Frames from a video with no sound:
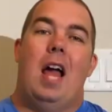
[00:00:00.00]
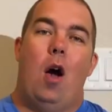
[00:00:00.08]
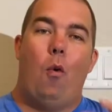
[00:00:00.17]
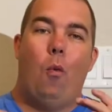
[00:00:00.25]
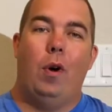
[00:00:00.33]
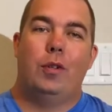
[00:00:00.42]

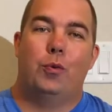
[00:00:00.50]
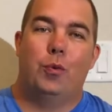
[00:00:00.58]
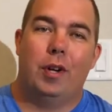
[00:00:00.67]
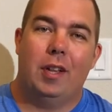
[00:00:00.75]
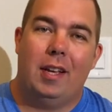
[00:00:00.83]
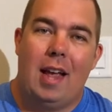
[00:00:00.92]
Now, what's
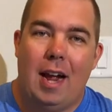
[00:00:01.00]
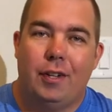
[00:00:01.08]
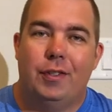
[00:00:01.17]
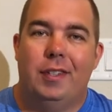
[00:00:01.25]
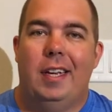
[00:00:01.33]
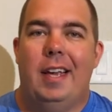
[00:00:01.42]
really
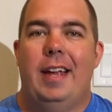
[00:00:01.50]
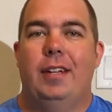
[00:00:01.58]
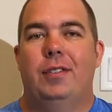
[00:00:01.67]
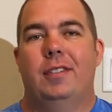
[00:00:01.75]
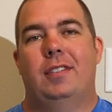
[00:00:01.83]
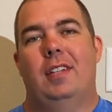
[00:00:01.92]
actually
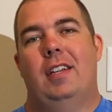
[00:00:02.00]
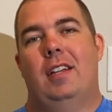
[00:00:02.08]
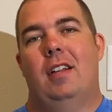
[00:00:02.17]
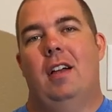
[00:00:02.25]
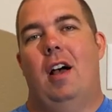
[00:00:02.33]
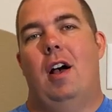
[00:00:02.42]
interesting
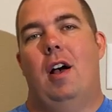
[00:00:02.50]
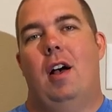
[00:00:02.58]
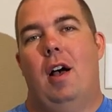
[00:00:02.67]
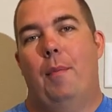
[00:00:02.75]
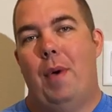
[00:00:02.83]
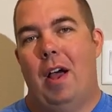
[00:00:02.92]

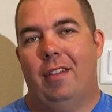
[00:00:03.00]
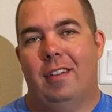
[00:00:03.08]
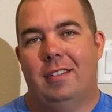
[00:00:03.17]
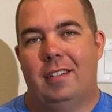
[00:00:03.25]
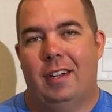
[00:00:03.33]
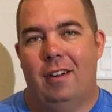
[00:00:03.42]
uh, about
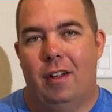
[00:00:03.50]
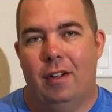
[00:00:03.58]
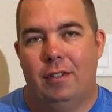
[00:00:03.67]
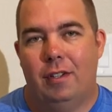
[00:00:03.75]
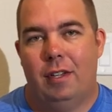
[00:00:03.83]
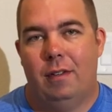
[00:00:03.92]
this
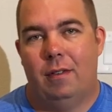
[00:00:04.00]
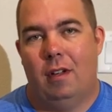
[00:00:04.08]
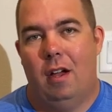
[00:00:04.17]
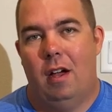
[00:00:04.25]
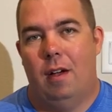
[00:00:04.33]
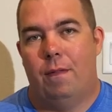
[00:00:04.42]
technology
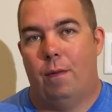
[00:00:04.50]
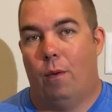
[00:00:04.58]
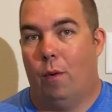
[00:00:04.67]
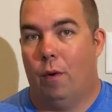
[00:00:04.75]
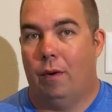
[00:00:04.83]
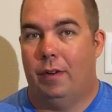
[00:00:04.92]
uh,
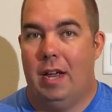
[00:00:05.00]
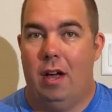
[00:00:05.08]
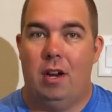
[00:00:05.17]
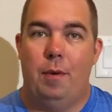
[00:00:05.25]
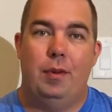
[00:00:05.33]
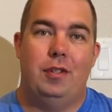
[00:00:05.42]
for
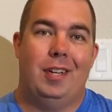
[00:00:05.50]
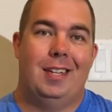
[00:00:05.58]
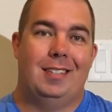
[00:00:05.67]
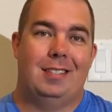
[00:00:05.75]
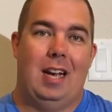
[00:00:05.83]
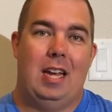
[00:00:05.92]
down imaging
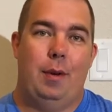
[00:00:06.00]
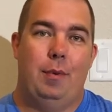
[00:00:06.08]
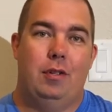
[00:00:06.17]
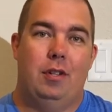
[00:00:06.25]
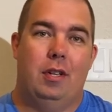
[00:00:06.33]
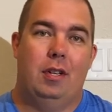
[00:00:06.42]
and side
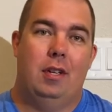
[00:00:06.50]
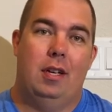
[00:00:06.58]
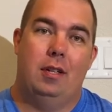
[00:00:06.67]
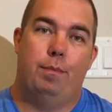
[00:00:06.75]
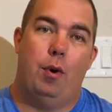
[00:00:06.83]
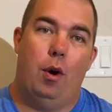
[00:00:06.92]
imaging
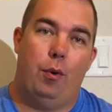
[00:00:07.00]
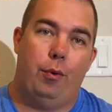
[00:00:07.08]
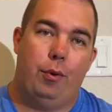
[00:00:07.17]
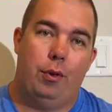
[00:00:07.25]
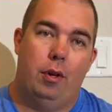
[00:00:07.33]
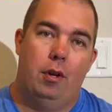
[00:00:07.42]
is
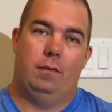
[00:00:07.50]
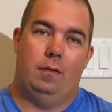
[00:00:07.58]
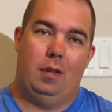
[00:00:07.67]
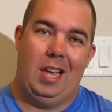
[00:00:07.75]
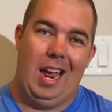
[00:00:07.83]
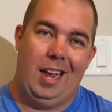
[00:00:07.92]
both
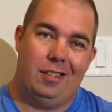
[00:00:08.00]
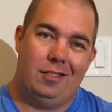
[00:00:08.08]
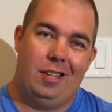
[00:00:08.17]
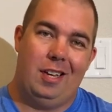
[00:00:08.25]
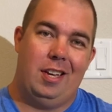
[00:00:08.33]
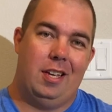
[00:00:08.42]
the H
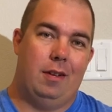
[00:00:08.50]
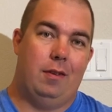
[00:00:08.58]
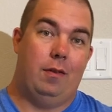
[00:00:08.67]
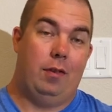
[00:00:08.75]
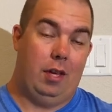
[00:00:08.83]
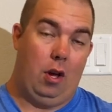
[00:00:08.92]
D and
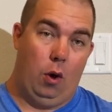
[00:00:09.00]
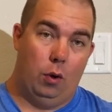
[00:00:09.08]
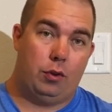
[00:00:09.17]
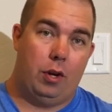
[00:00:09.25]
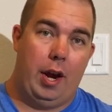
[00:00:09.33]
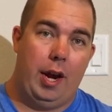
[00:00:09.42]
the
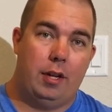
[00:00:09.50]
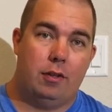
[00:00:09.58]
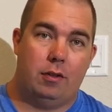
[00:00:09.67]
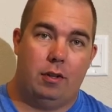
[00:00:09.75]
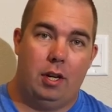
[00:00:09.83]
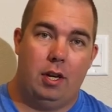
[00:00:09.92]
Ultra
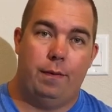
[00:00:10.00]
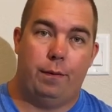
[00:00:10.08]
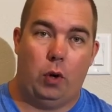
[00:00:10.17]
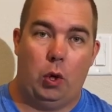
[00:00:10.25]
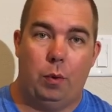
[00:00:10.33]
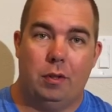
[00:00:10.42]
H D
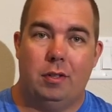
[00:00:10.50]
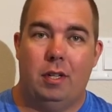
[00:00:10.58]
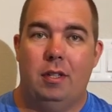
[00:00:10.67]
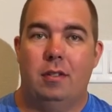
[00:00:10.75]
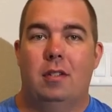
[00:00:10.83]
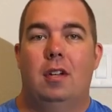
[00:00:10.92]

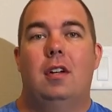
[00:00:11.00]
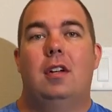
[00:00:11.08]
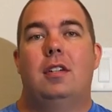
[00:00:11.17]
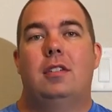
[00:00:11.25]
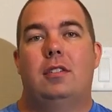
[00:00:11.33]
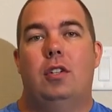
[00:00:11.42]
frequencies
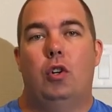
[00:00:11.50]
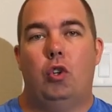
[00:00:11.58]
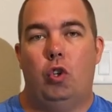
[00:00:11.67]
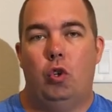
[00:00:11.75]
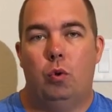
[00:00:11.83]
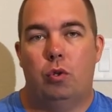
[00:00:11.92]
still
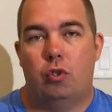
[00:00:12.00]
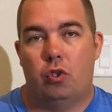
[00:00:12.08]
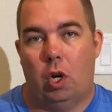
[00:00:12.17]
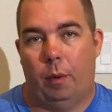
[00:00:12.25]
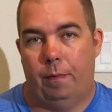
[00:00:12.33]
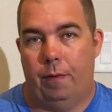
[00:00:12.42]
use
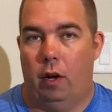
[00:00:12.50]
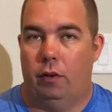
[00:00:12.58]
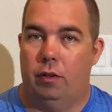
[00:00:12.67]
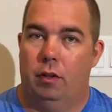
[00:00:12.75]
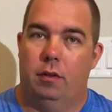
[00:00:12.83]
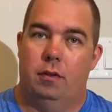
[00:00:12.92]
chirp
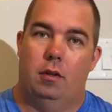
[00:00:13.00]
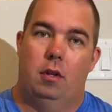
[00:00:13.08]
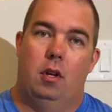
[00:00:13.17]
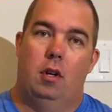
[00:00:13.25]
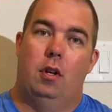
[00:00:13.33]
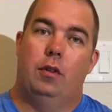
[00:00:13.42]
functions.
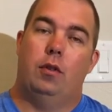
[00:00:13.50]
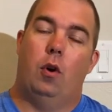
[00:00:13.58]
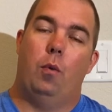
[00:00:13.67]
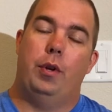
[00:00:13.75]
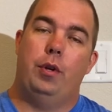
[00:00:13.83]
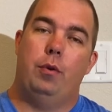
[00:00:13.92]
So
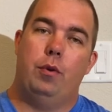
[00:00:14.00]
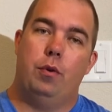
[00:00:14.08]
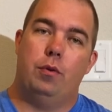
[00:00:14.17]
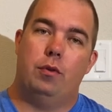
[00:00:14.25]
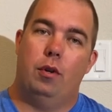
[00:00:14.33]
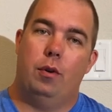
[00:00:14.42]
when you
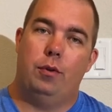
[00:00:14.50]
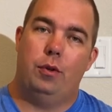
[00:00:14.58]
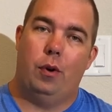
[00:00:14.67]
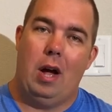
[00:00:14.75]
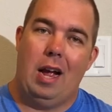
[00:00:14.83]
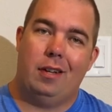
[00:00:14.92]
use those,
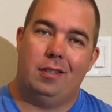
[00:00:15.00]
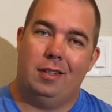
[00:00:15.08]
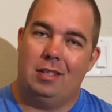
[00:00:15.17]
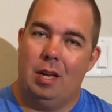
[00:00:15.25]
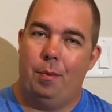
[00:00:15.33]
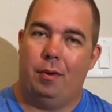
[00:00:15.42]
you'll actually
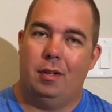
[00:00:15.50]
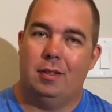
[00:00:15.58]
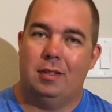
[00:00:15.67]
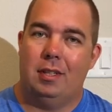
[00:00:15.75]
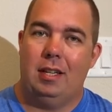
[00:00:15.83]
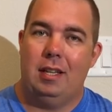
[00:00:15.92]
typically
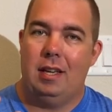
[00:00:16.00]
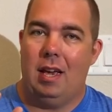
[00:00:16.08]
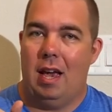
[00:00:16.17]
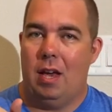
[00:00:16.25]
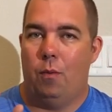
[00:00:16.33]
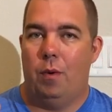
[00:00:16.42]
see
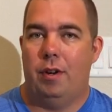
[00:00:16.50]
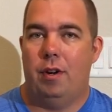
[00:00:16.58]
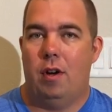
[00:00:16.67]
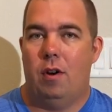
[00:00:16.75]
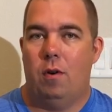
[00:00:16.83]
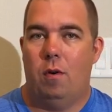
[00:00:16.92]
a
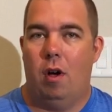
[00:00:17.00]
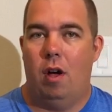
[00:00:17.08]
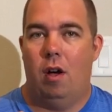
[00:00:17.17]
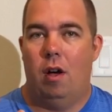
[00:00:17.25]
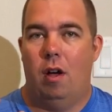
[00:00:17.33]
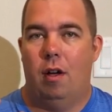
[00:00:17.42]
window
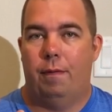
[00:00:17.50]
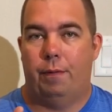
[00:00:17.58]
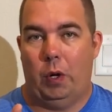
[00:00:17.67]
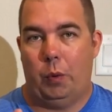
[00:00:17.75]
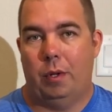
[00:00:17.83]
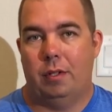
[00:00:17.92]
of
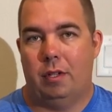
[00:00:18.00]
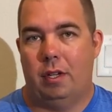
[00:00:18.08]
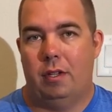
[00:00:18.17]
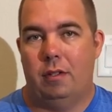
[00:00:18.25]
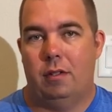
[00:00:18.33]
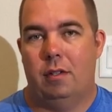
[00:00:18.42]

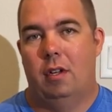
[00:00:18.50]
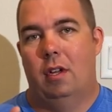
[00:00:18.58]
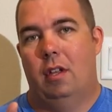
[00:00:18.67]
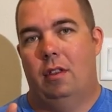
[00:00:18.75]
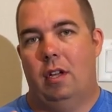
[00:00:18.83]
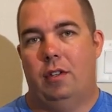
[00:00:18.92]
frequencies
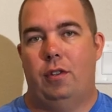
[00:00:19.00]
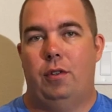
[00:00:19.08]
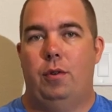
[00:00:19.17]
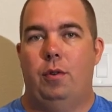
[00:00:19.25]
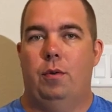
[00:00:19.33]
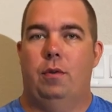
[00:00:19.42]
that you
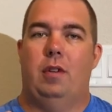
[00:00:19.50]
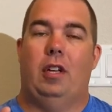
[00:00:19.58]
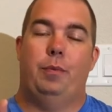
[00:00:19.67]
use.